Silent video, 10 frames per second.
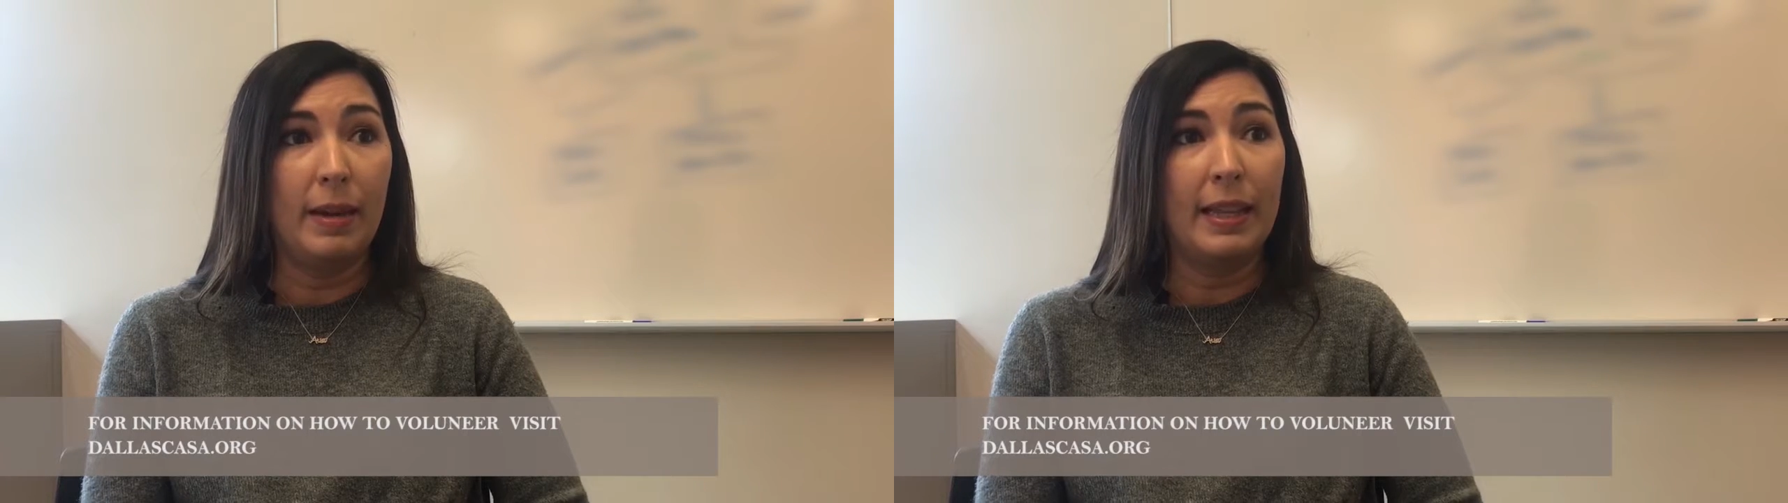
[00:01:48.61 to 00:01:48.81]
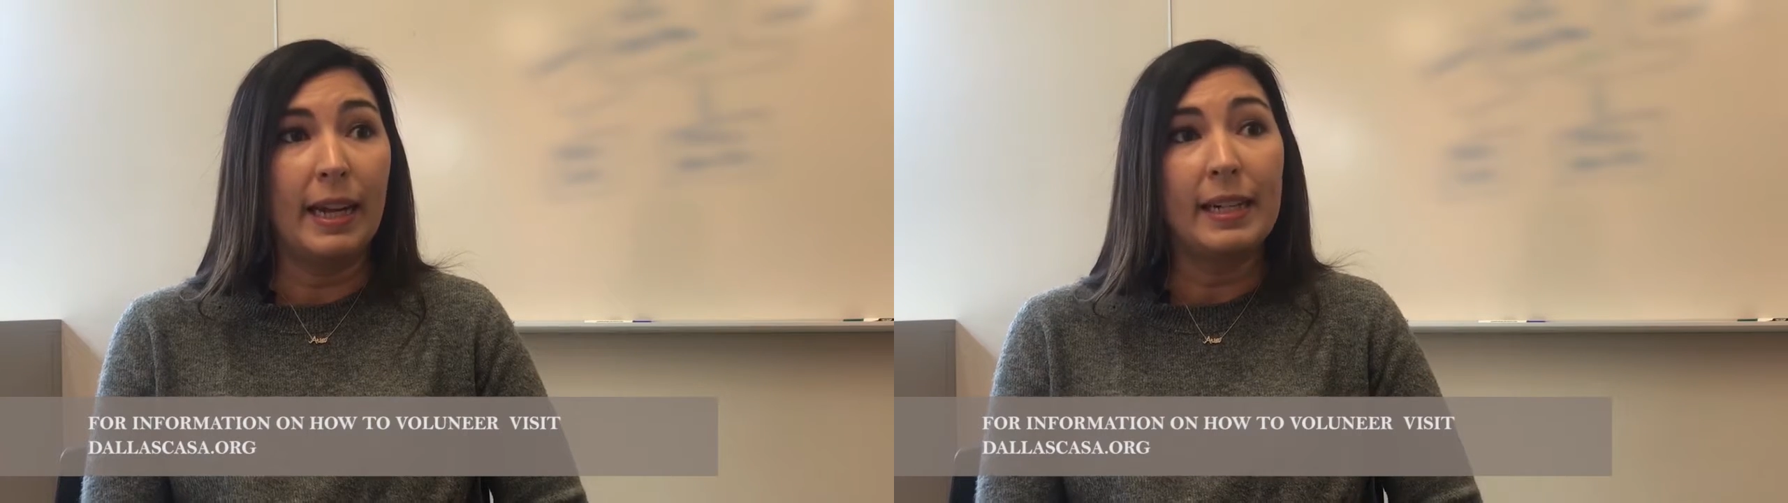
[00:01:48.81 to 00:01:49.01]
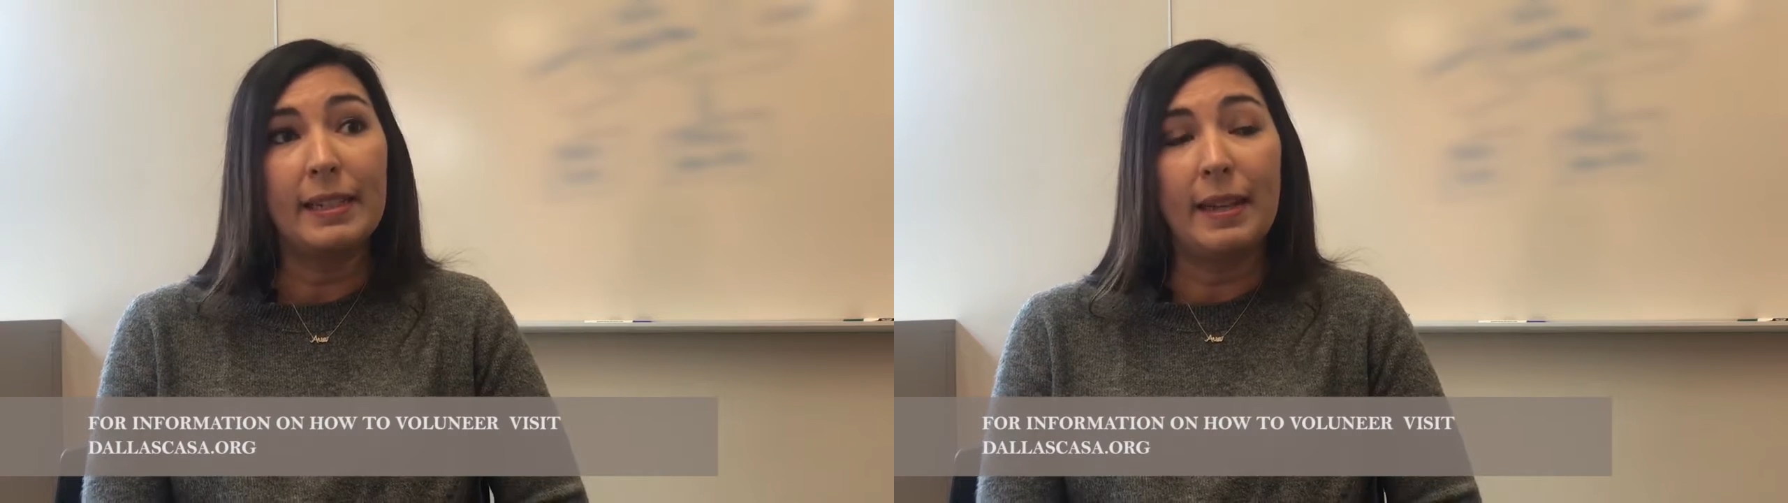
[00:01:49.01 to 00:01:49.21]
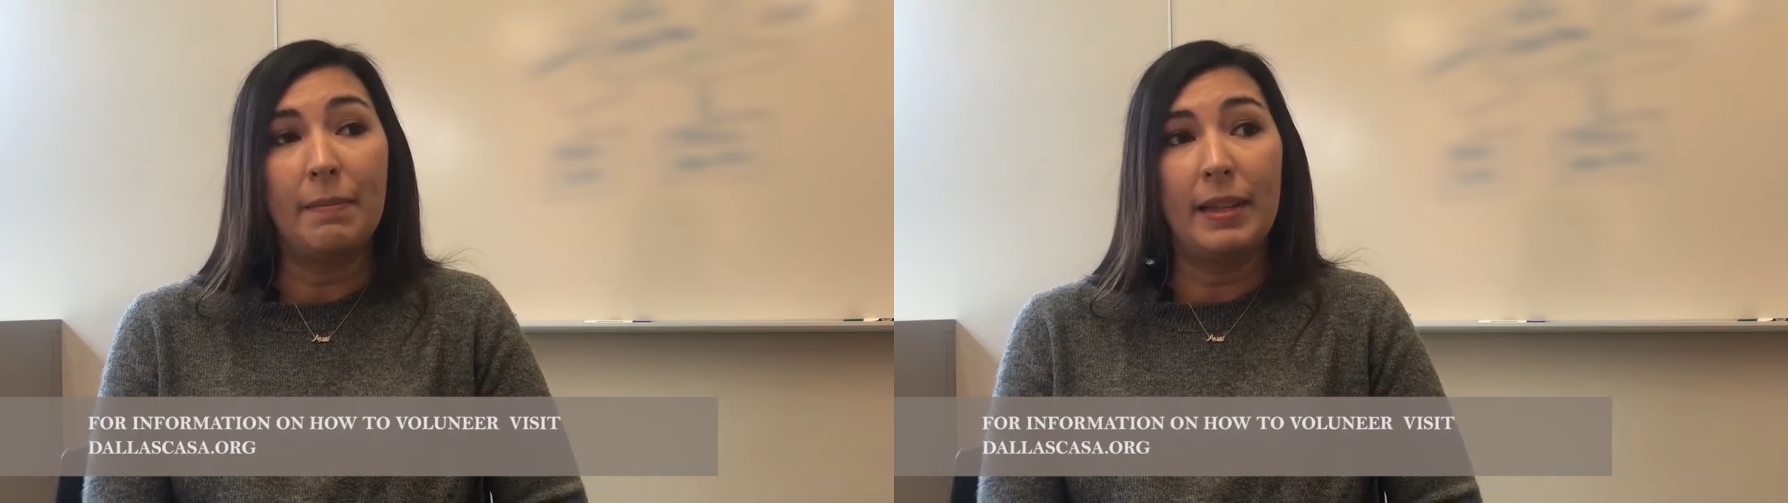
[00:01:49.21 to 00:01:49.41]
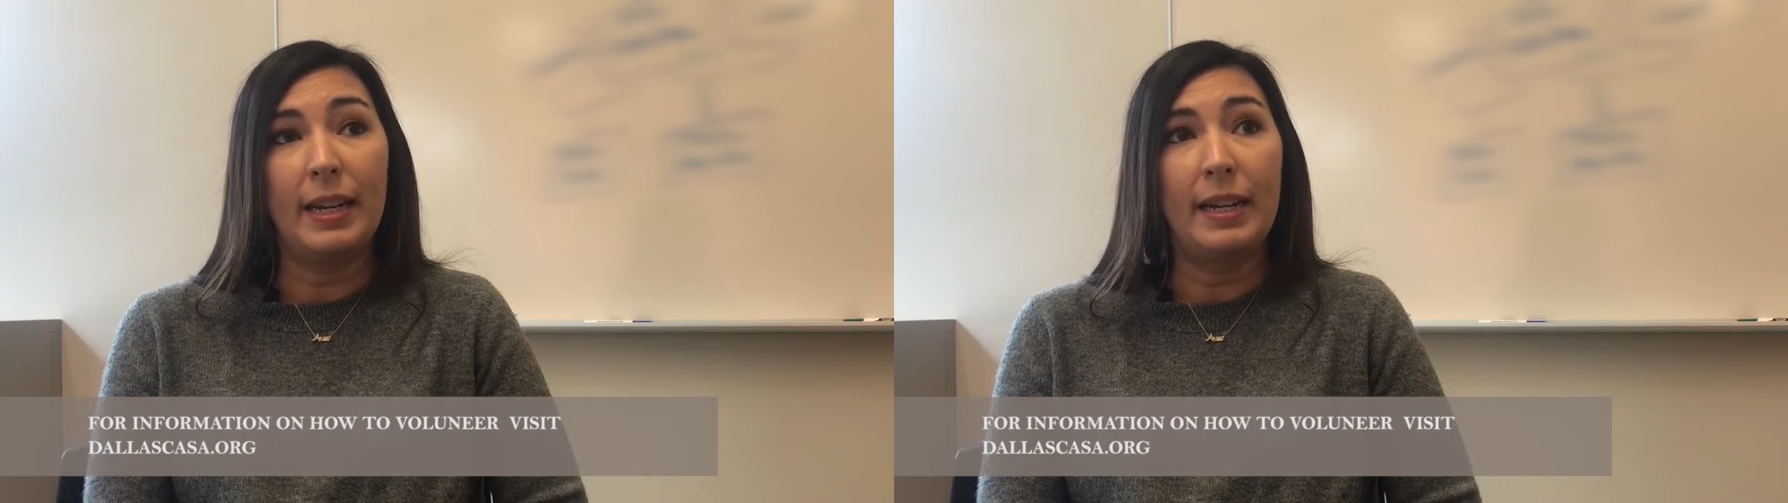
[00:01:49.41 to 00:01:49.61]
and that is
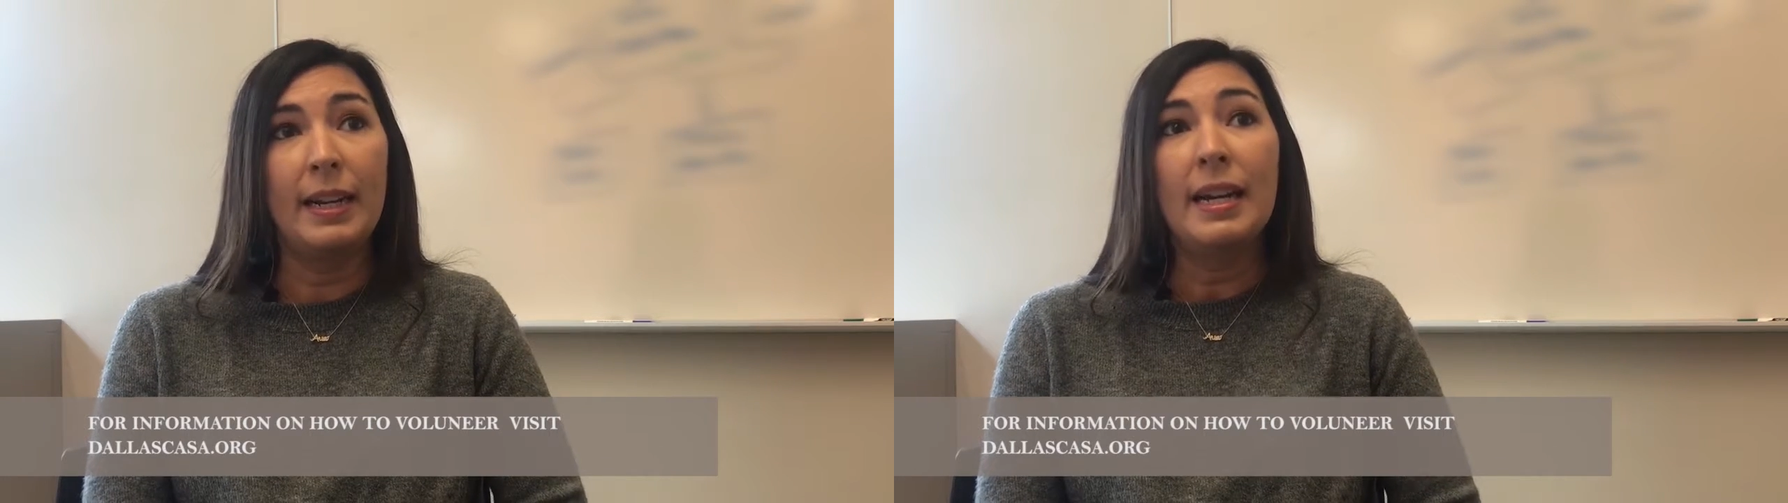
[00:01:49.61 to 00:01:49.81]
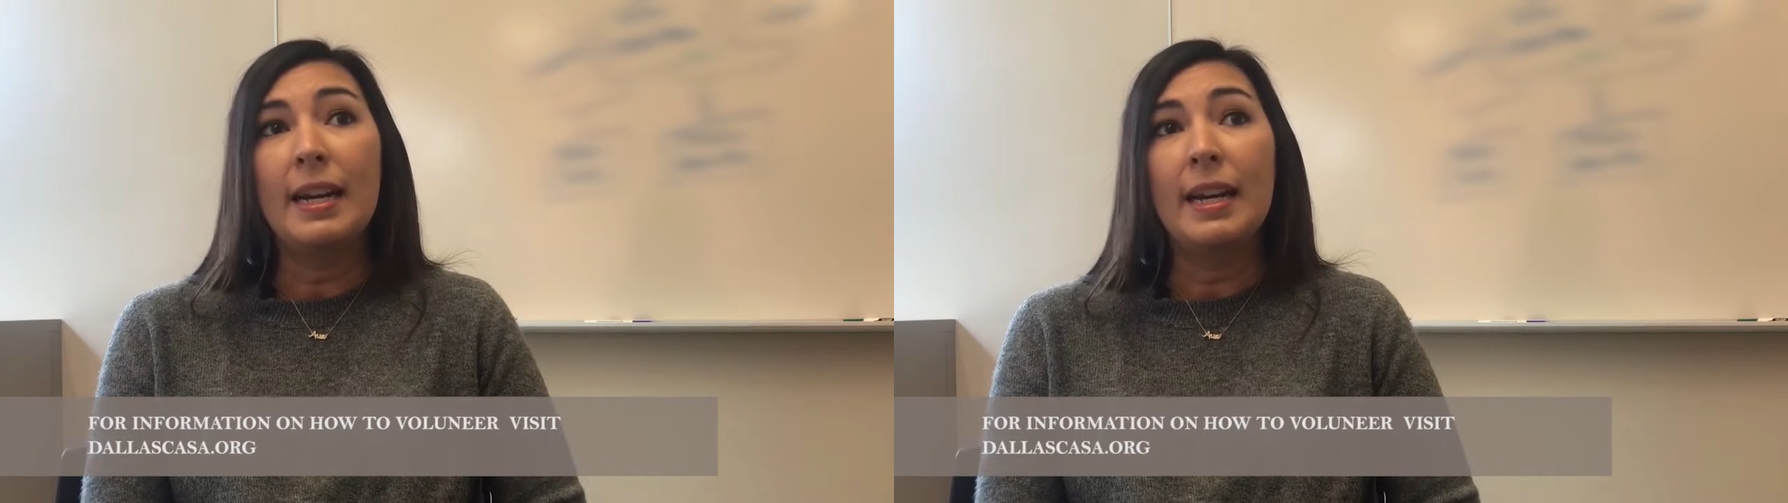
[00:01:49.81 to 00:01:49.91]
something